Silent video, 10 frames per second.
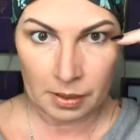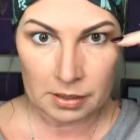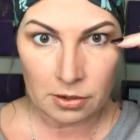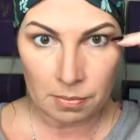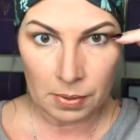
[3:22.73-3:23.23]

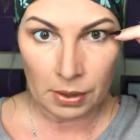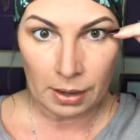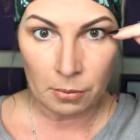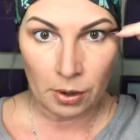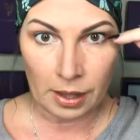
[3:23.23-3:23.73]
So it'd be
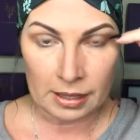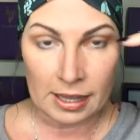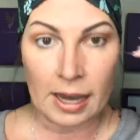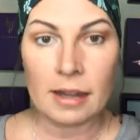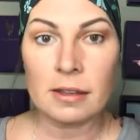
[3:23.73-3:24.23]
like more like
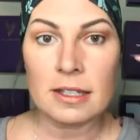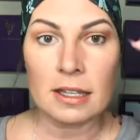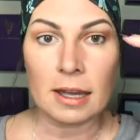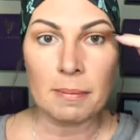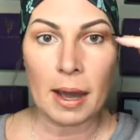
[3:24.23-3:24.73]
that. See,
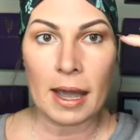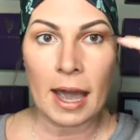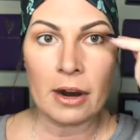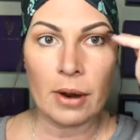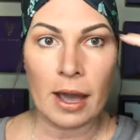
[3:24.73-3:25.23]
like
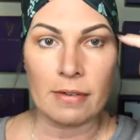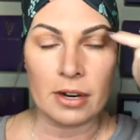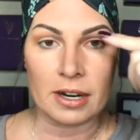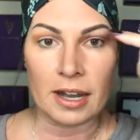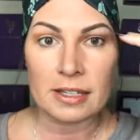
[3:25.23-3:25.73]
I don't have
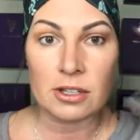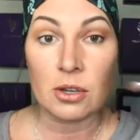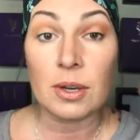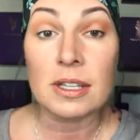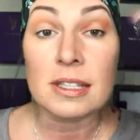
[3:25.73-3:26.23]
hooded eyes, so
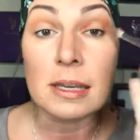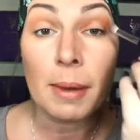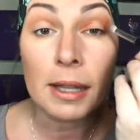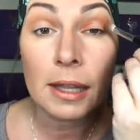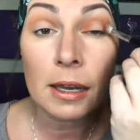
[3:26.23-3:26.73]
you can see
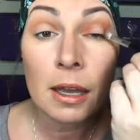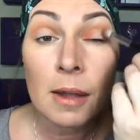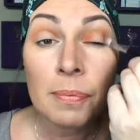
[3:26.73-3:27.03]
my lid.